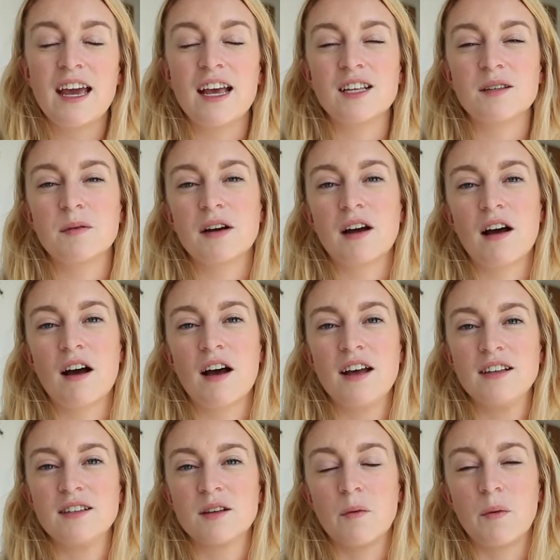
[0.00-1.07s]
is
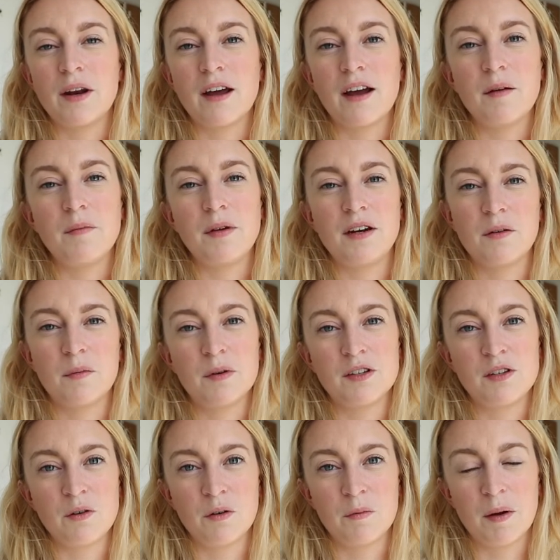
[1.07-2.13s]
because when I meet up with
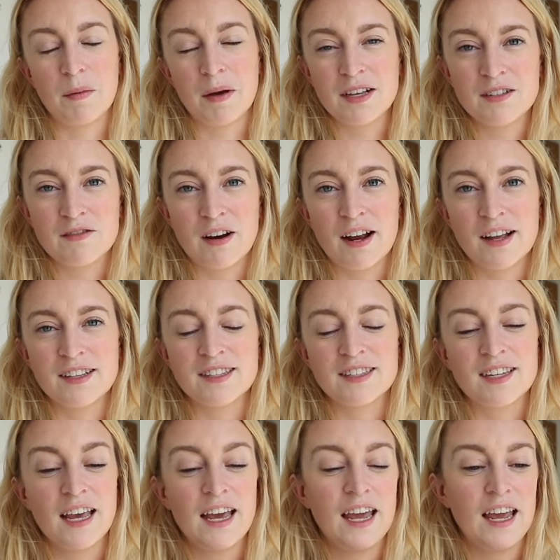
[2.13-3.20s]
two of my best
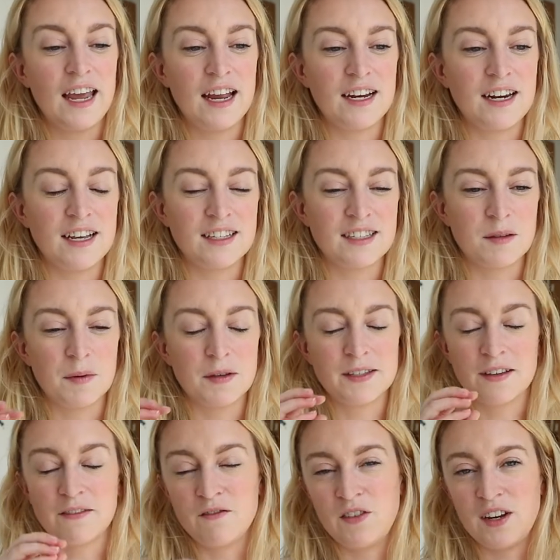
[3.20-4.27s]
friends, it is the
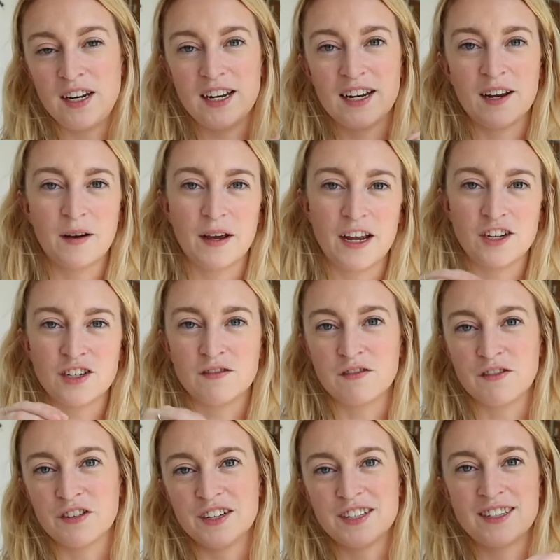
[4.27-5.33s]
most convenient location
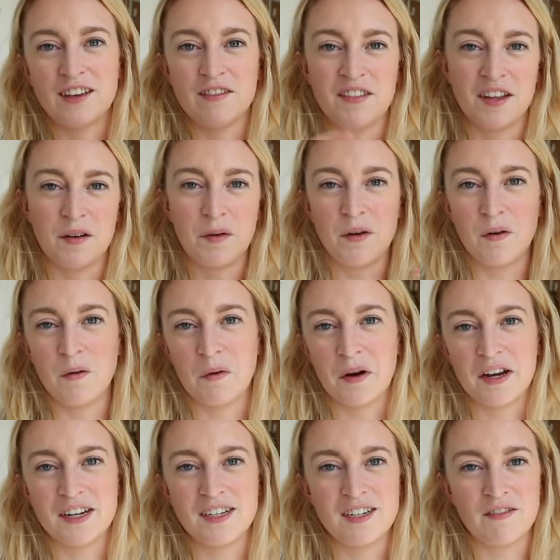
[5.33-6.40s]
for us, given that we all
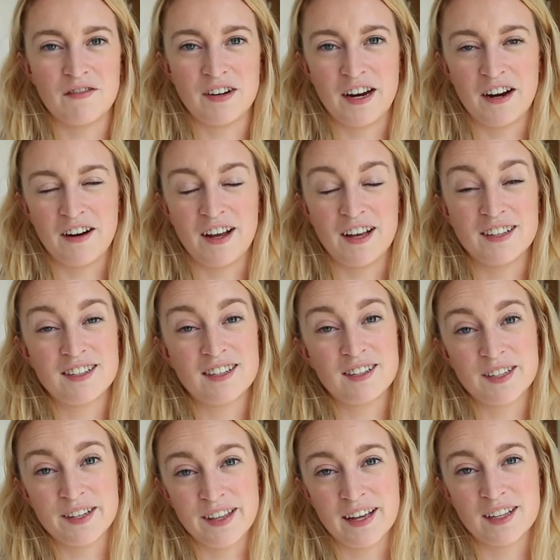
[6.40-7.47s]
work in different areas.
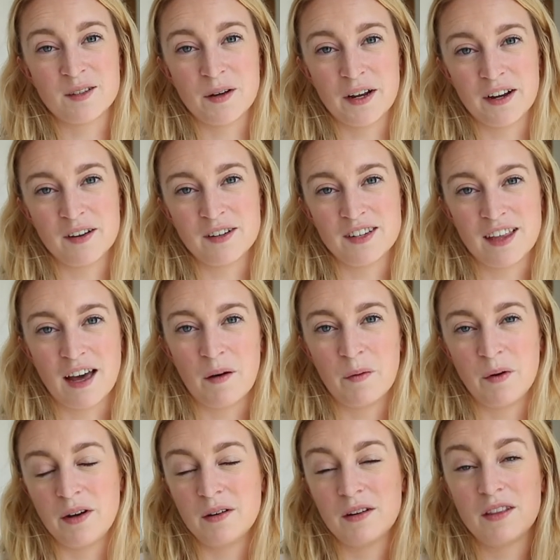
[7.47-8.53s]
So that's why I go to that
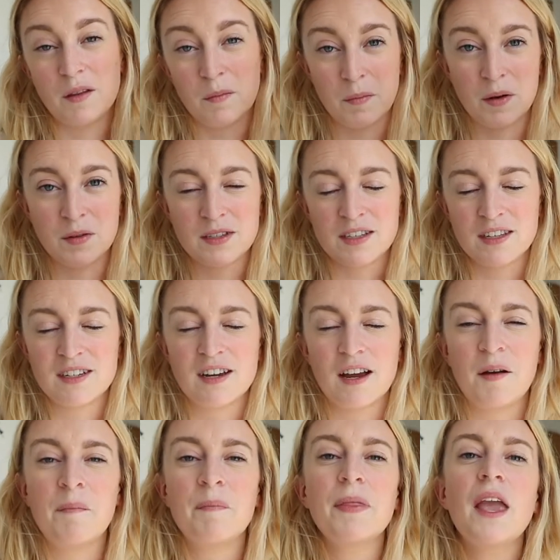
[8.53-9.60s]
one the most of the time.